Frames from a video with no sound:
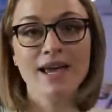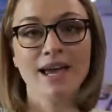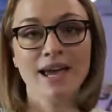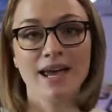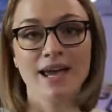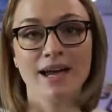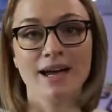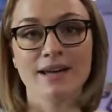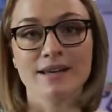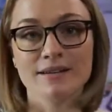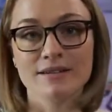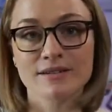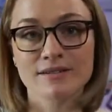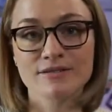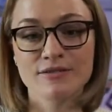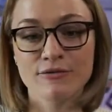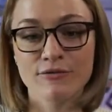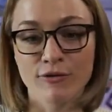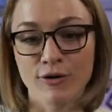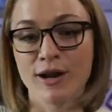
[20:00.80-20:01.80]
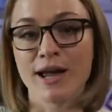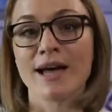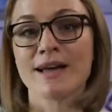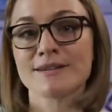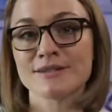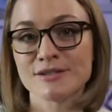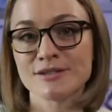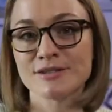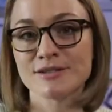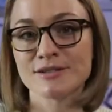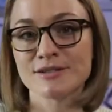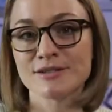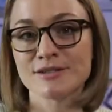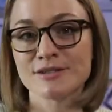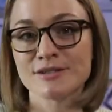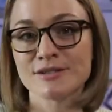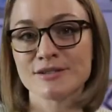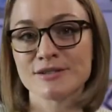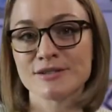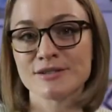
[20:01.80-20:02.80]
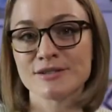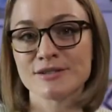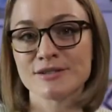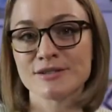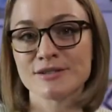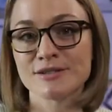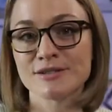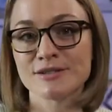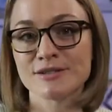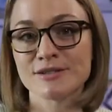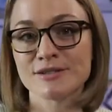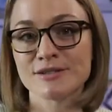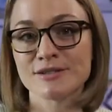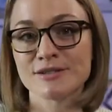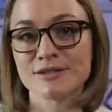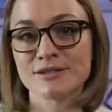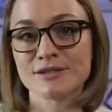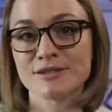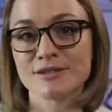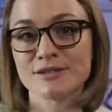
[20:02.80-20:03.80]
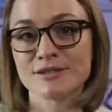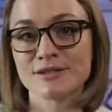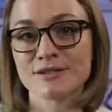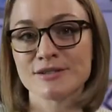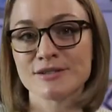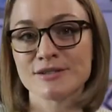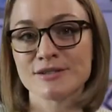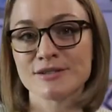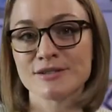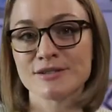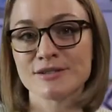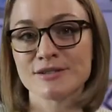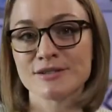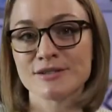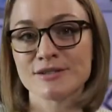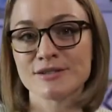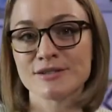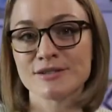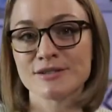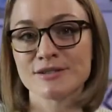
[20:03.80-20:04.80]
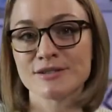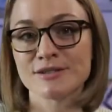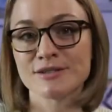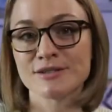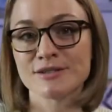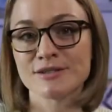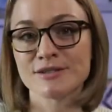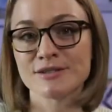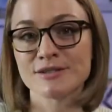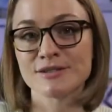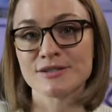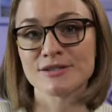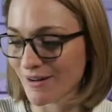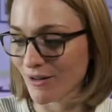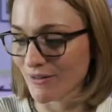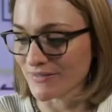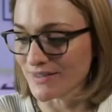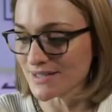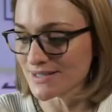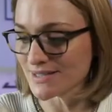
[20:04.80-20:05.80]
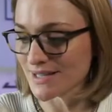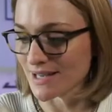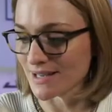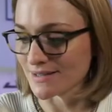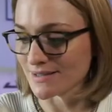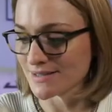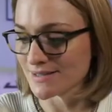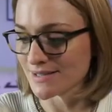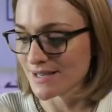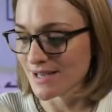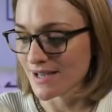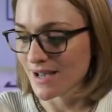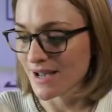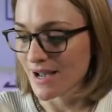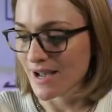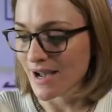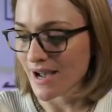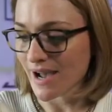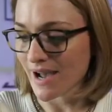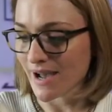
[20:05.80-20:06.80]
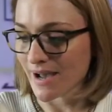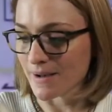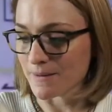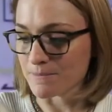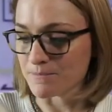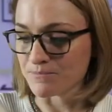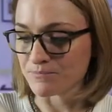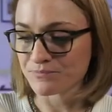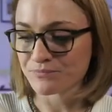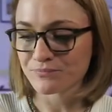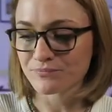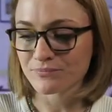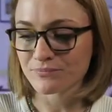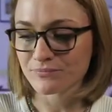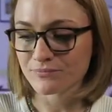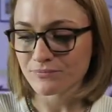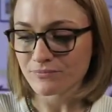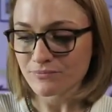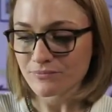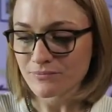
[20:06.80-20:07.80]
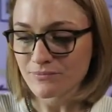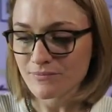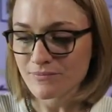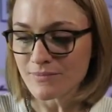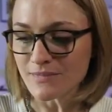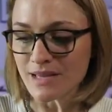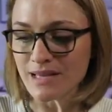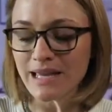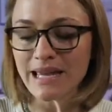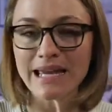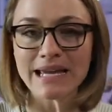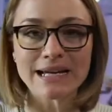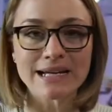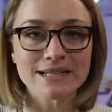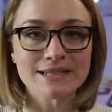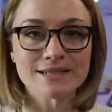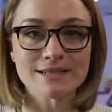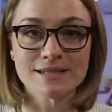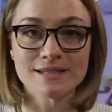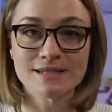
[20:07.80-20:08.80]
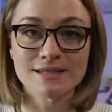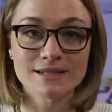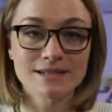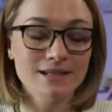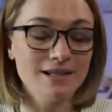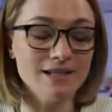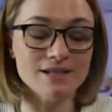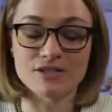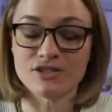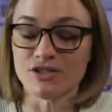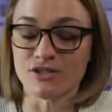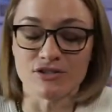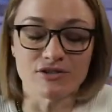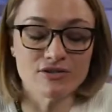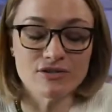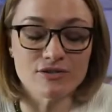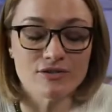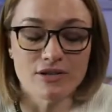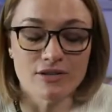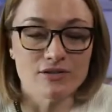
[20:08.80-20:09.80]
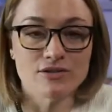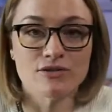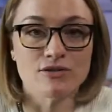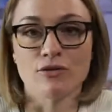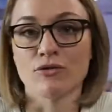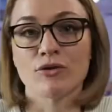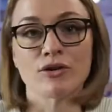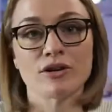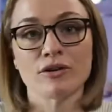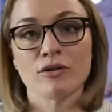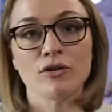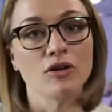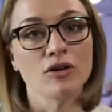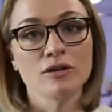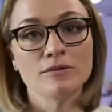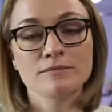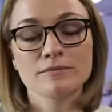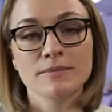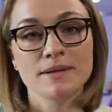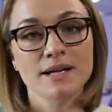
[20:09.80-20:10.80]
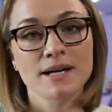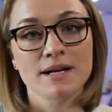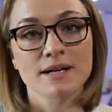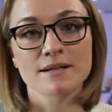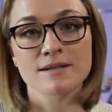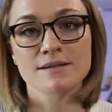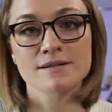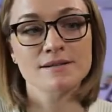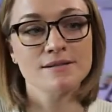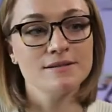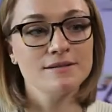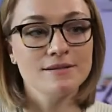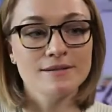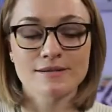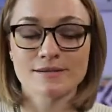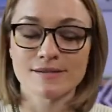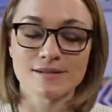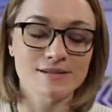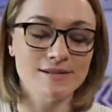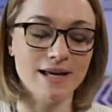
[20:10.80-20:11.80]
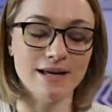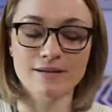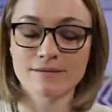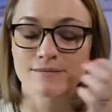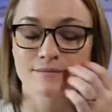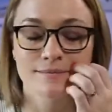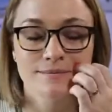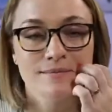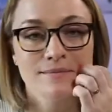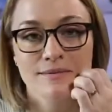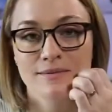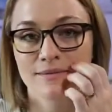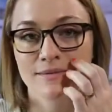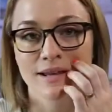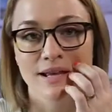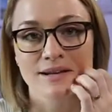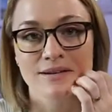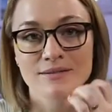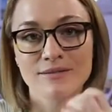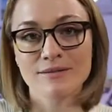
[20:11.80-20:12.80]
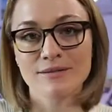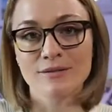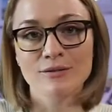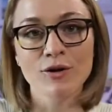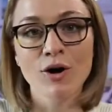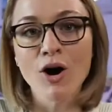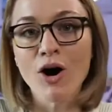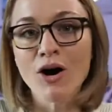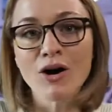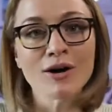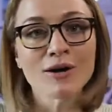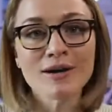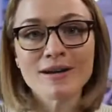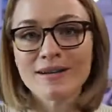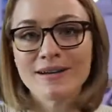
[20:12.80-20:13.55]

and forget the basic necessities of drinking water and all these things. And it's so critical because it's that long